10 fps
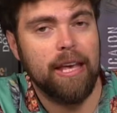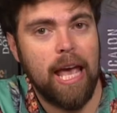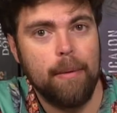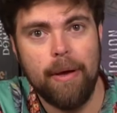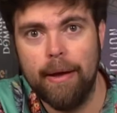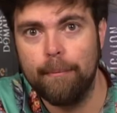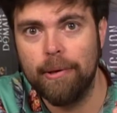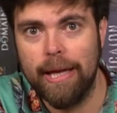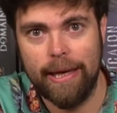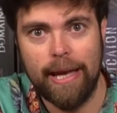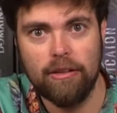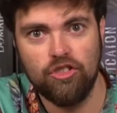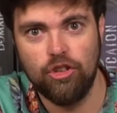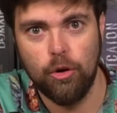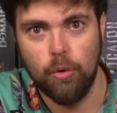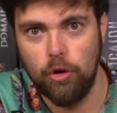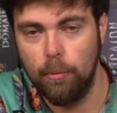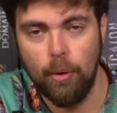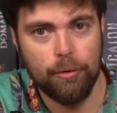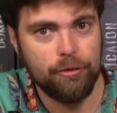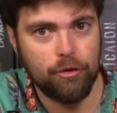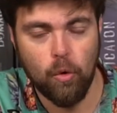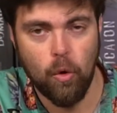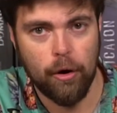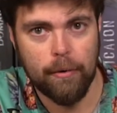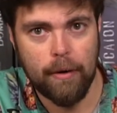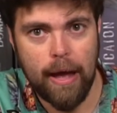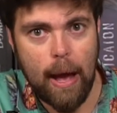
game and play against you. You'll both score,